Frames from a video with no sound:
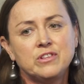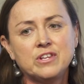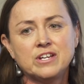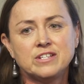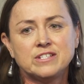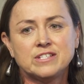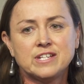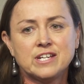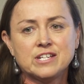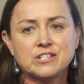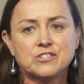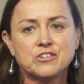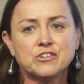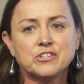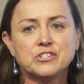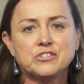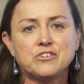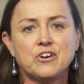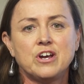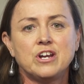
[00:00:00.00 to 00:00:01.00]
those
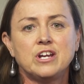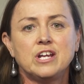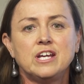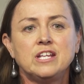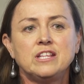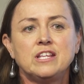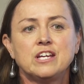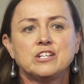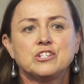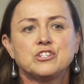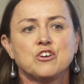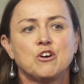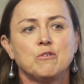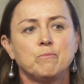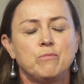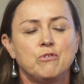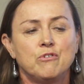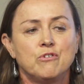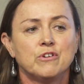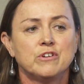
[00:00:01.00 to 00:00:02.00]
testosterone in their shot
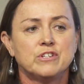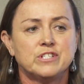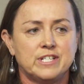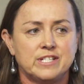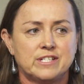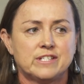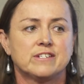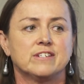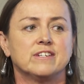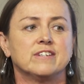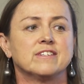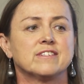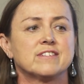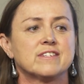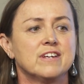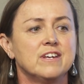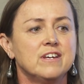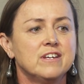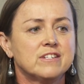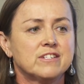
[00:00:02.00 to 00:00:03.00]
put distance,
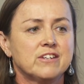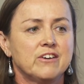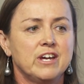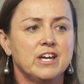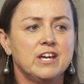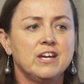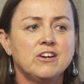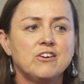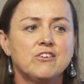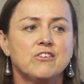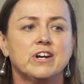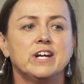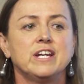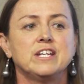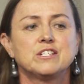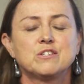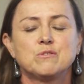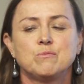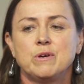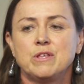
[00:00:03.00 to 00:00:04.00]
so
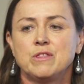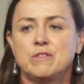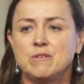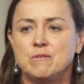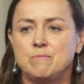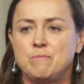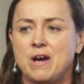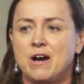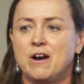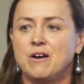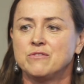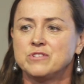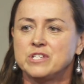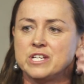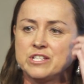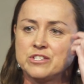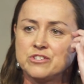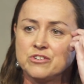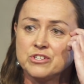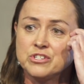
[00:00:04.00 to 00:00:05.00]
increased with the amount of
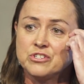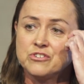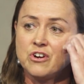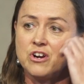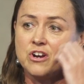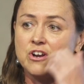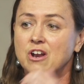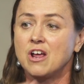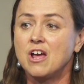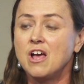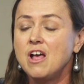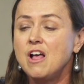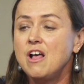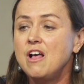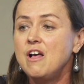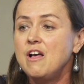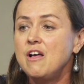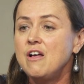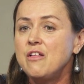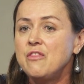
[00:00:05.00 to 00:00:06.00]
testosterone.
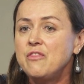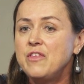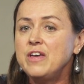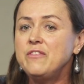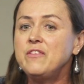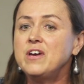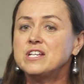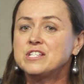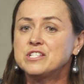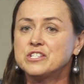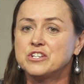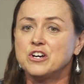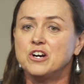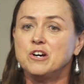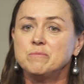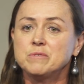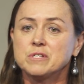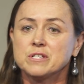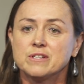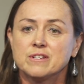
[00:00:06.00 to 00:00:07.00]
Then they
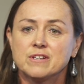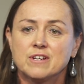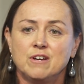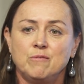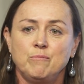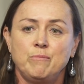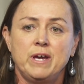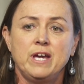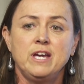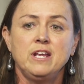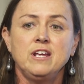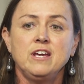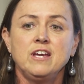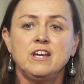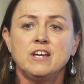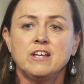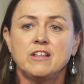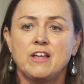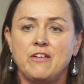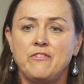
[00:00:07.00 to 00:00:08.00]
stopped
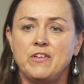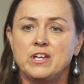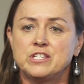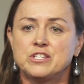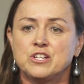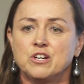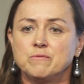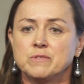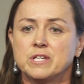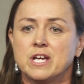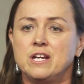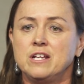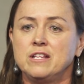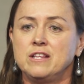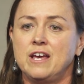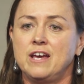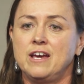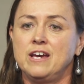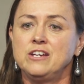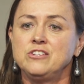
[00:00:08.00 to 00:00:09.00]
competing and they stopped getting
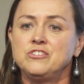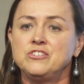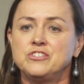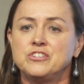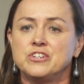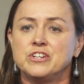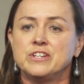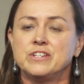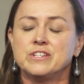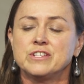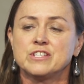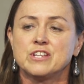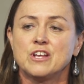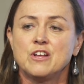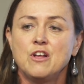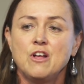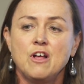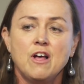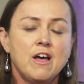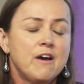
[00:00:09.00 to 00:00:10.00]
their androgens
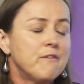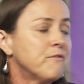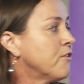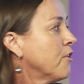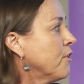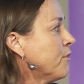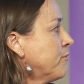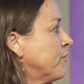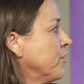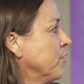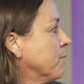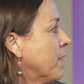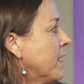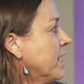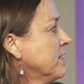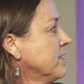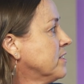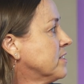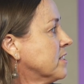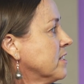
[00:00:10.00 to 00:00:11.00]
for a few
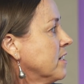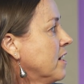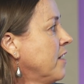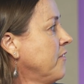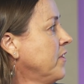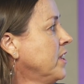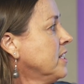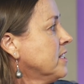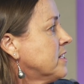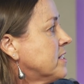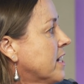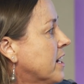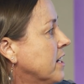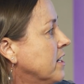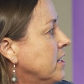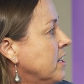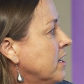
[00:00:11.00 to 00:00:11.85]
months, and then it started